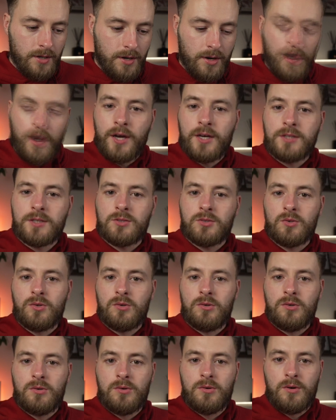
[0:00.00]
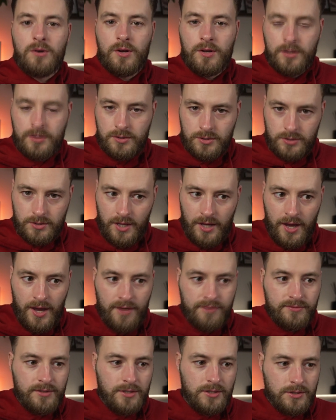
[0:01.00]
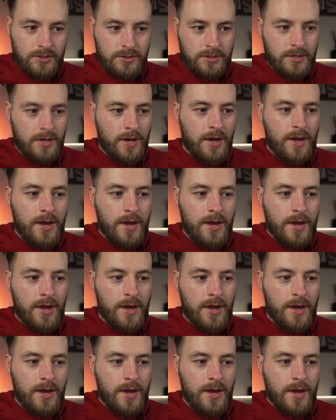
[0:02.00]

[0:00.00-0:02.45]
nice to just have this